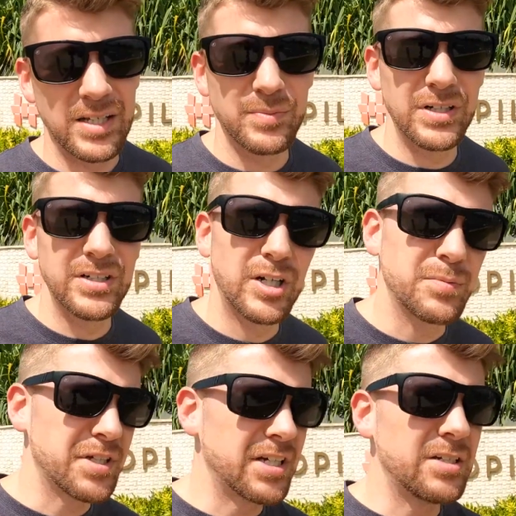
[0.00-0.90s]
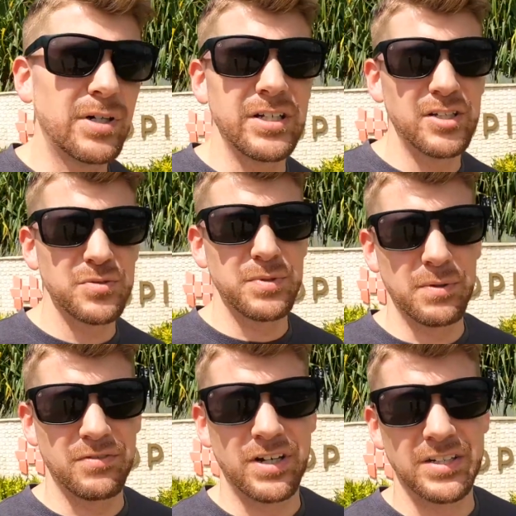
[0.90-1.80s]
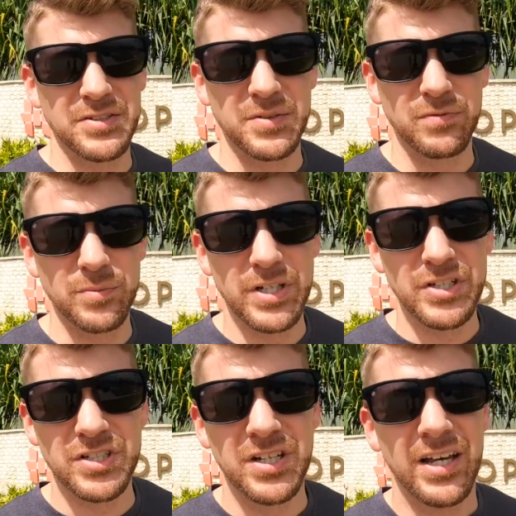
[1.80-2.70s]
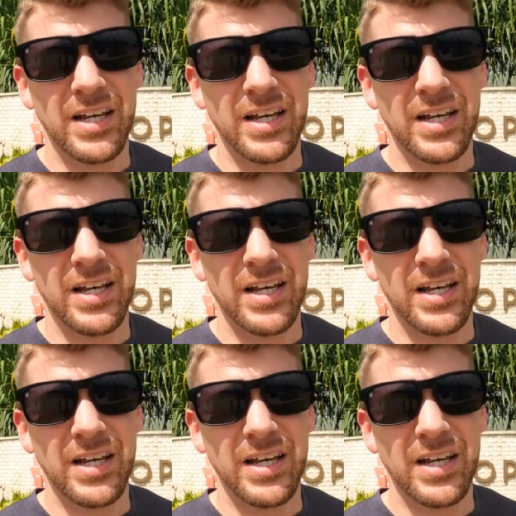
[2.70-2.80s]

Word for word: like button. It helps anybody else be able to find this information.